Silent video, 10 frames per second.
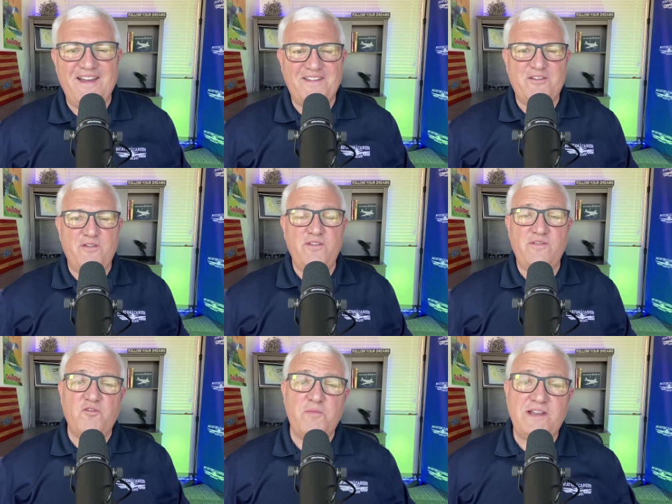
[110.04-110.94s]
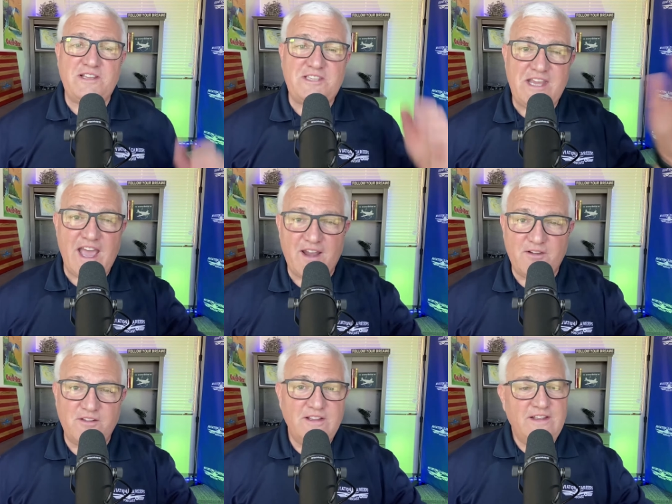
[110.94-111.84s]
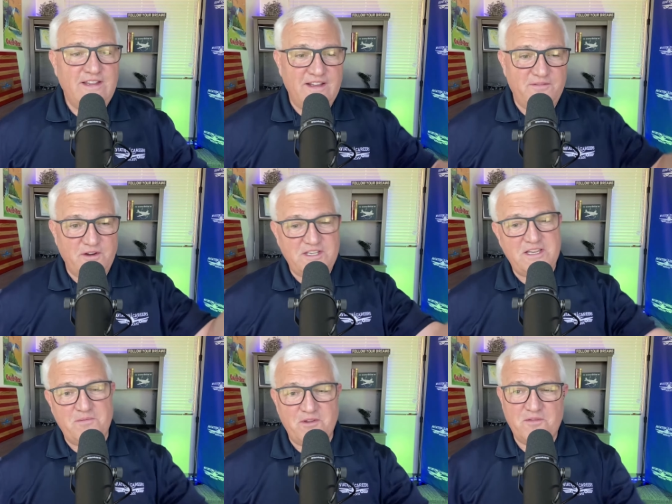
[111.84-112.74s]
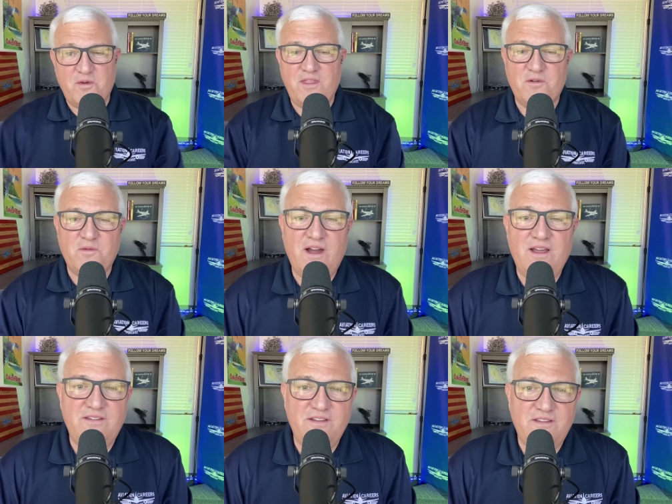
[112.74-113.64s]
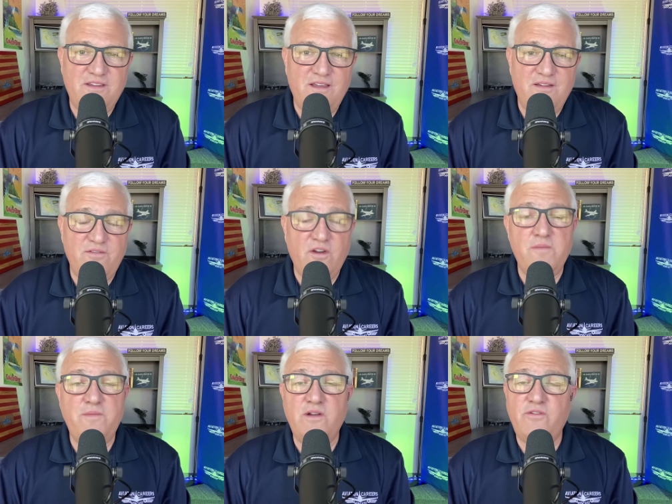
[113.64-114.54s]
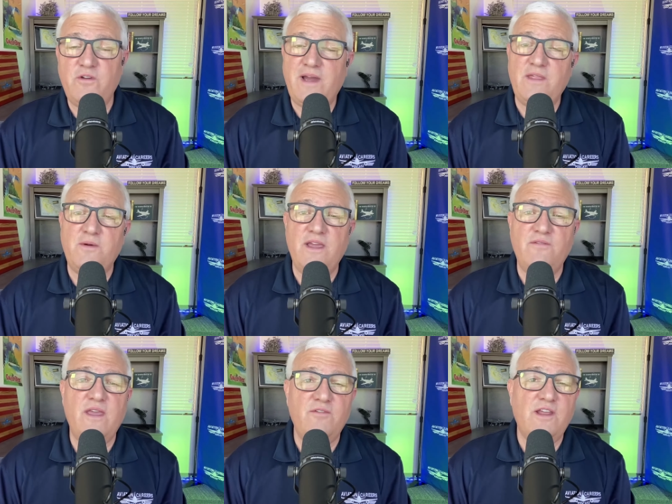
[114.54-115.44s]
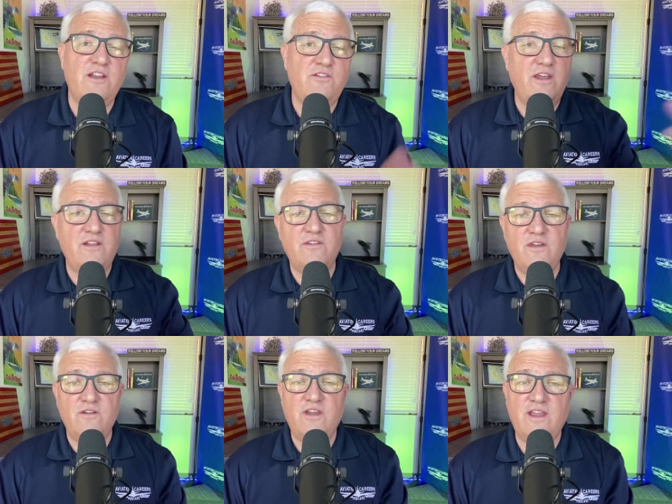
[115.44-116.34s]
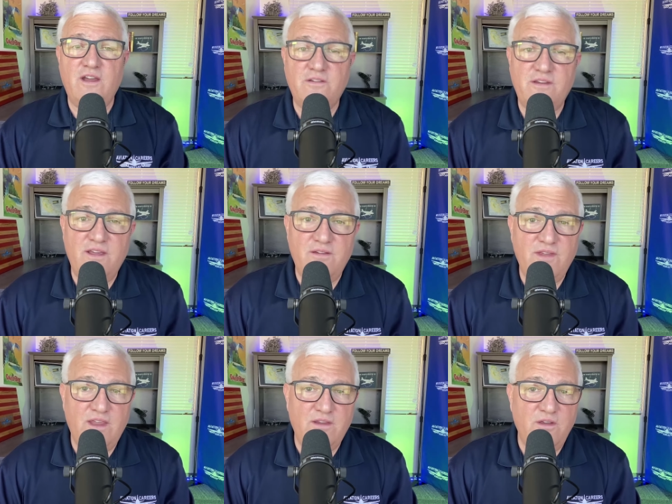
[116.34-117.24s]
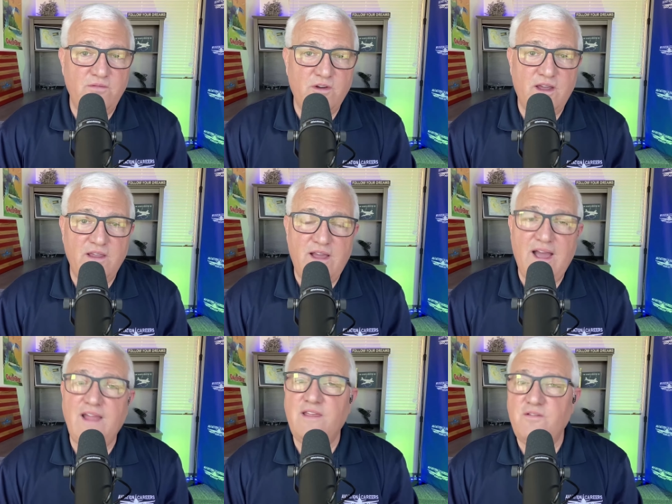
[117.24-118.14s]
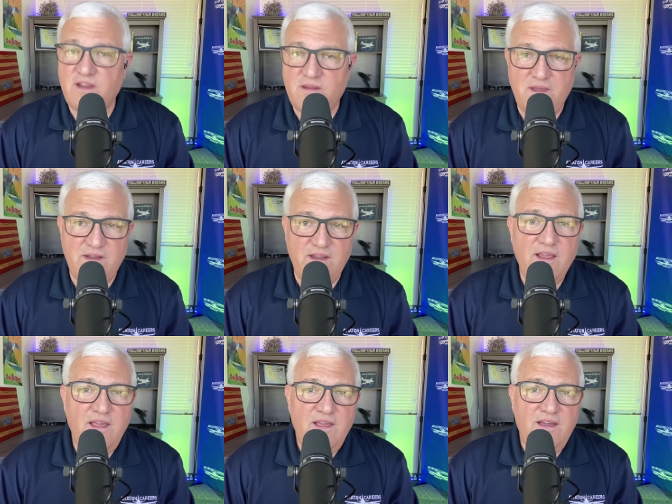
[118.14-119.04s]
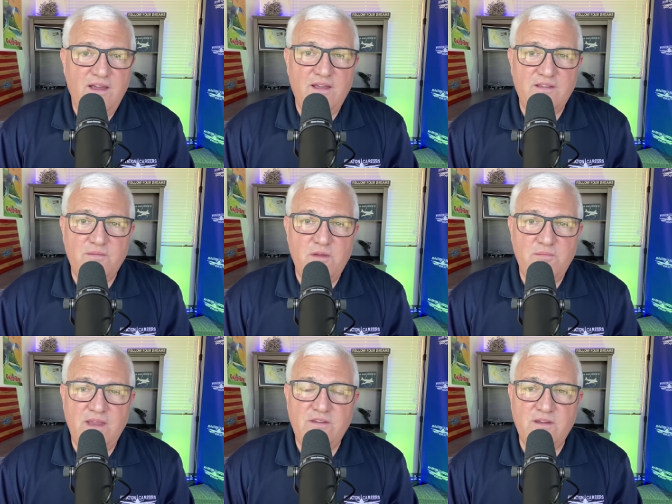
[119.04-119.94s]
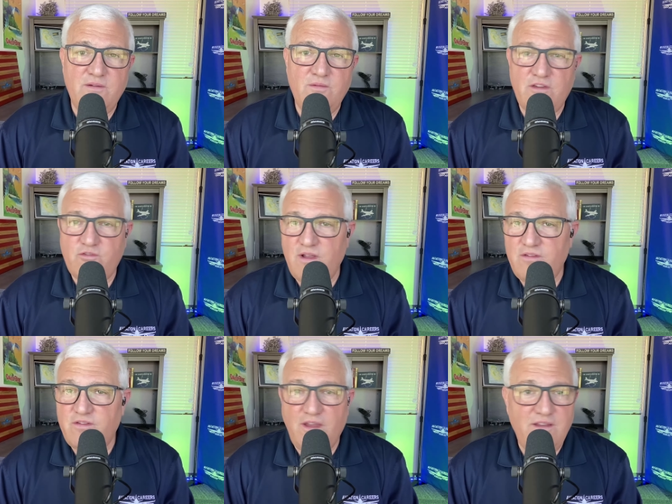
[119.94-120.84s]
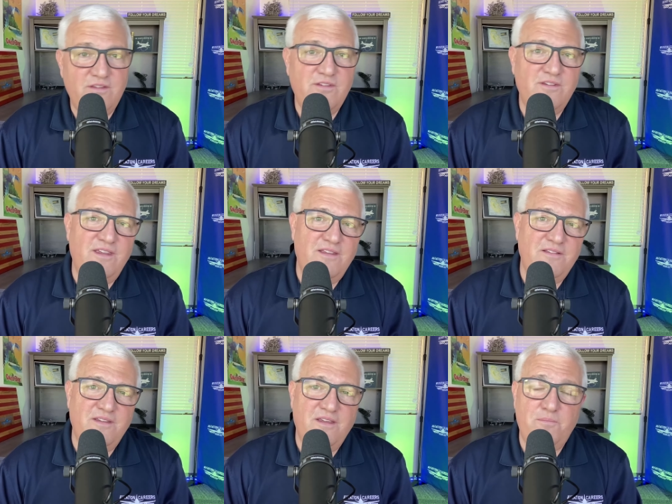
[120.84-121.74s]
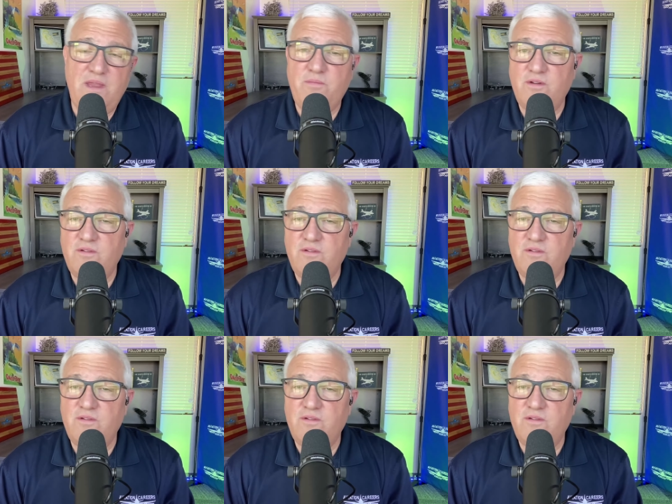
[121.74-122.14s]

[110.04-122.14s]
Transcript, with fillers: So if you've ever been to Seattle, it's very similar weather-wise. It's very beautiful. By the way, if you ever get a chance, go check out Vancouver. I highly recommend it. Some amazing restaurants, sites, and people.